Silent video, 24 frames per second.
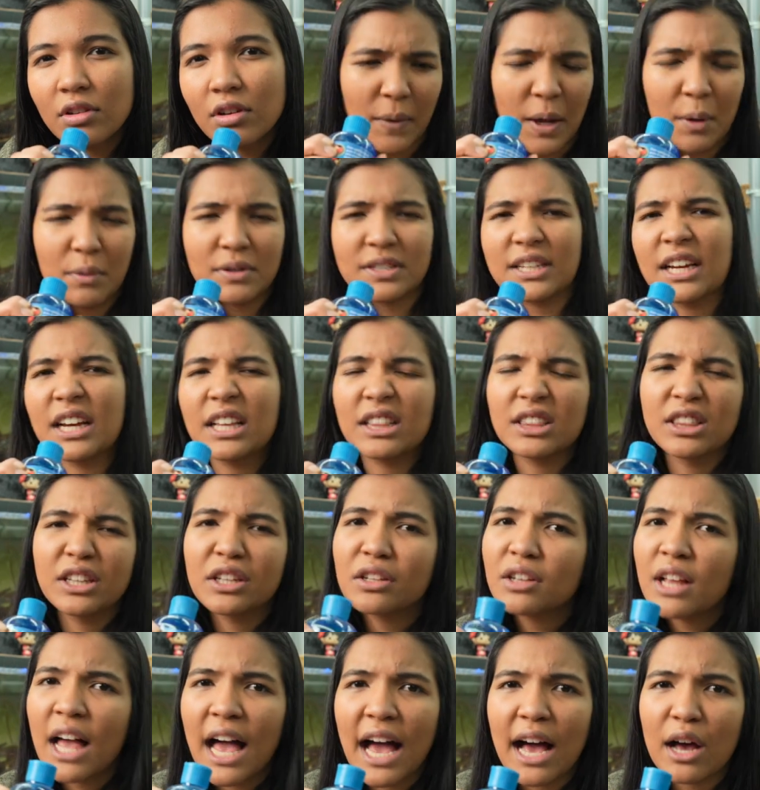It was like a
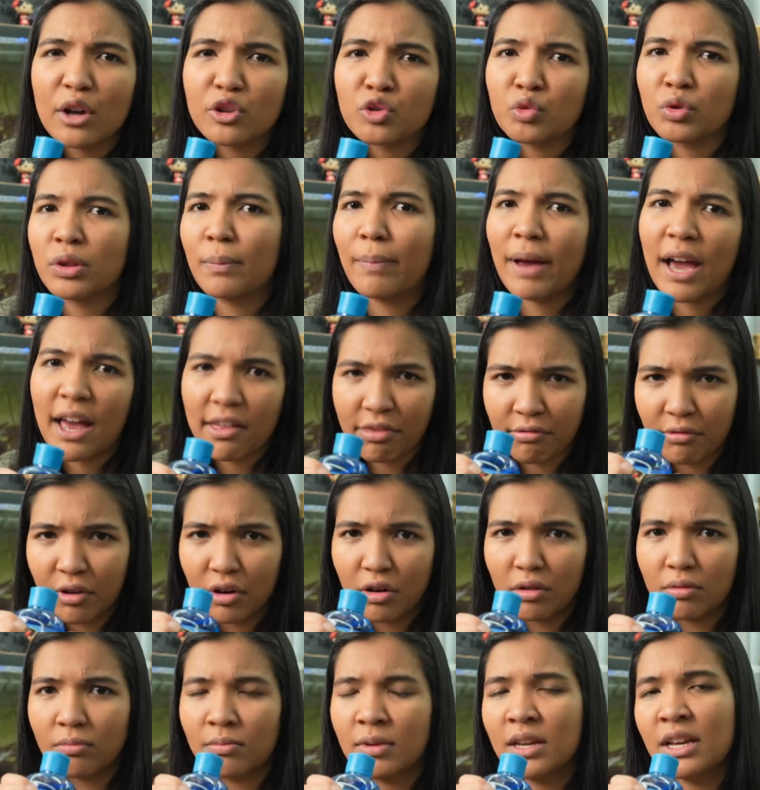little house with a
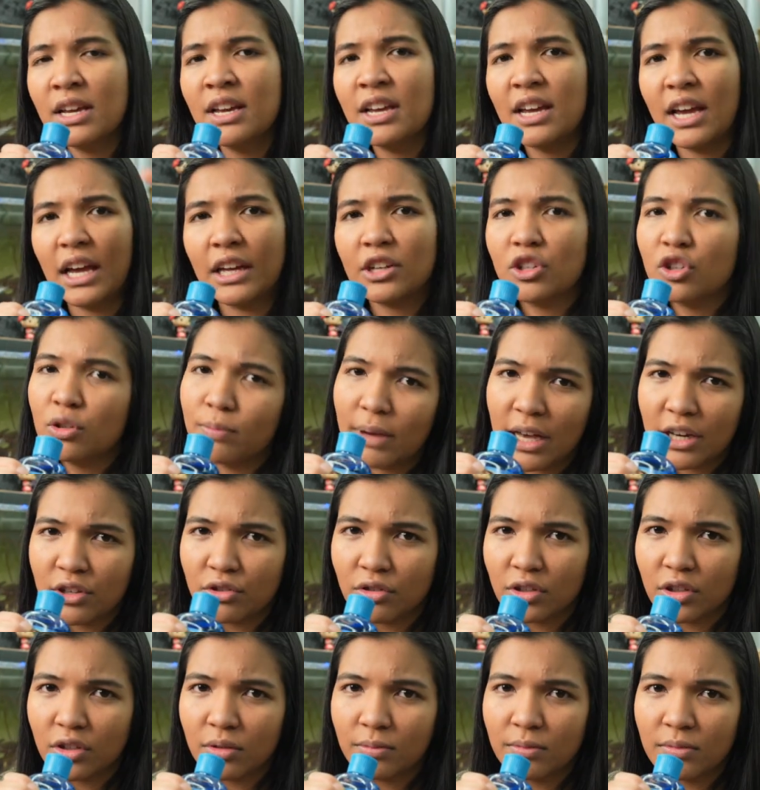bathroom and 2
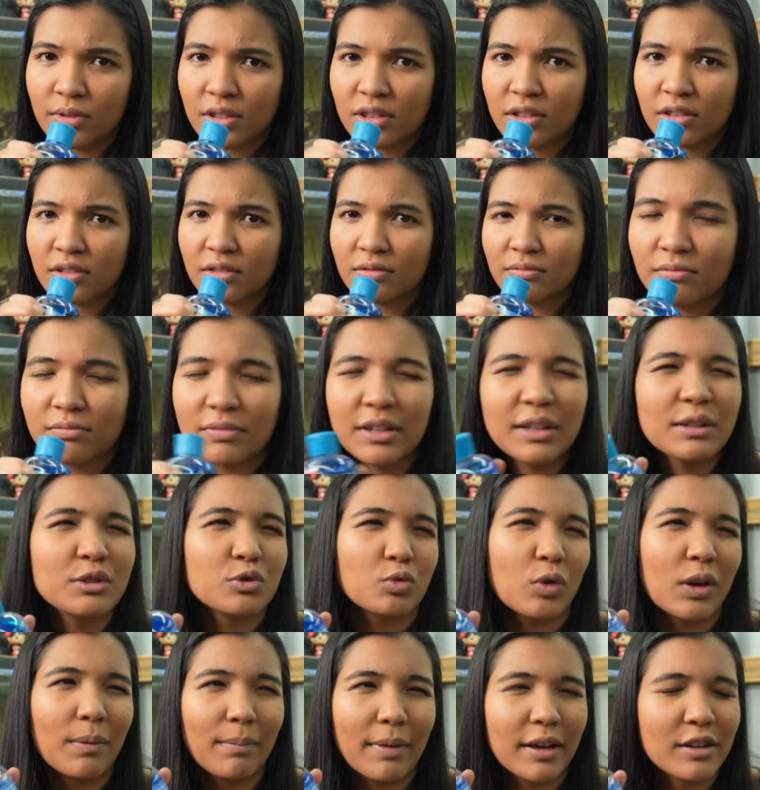bedrooms. It was
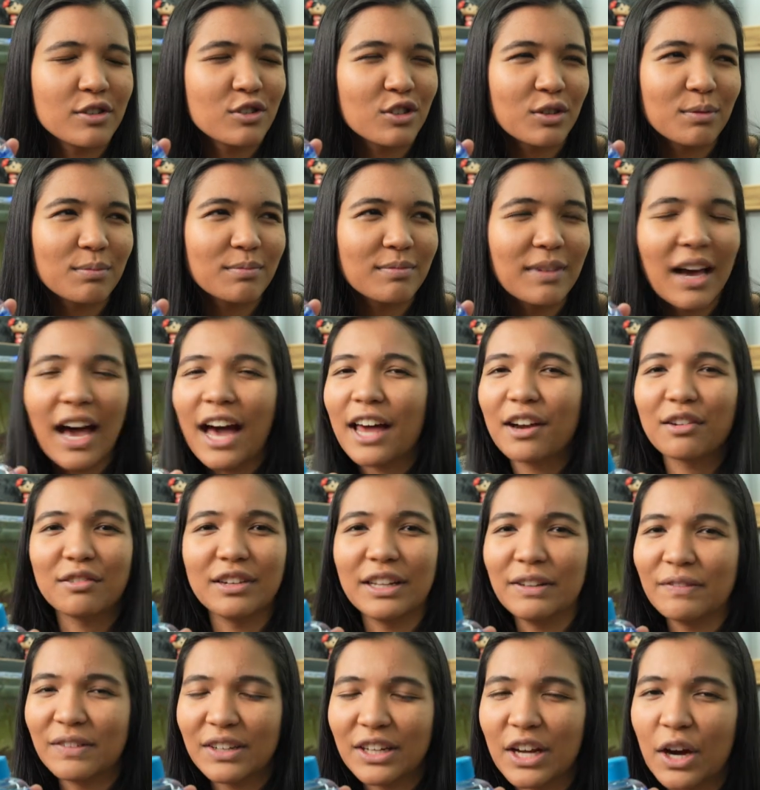1 bedroom. I don't
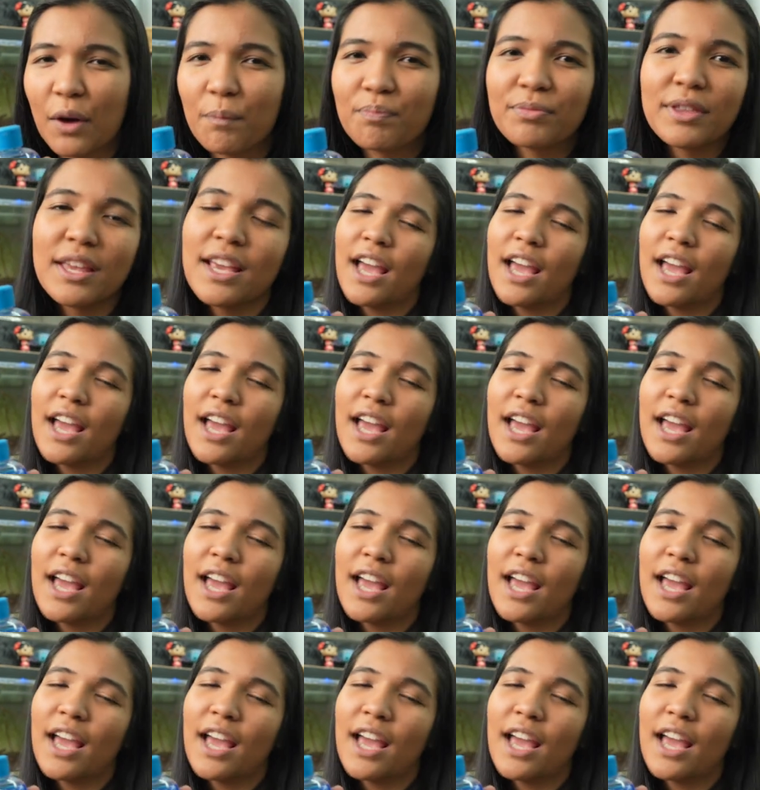even know.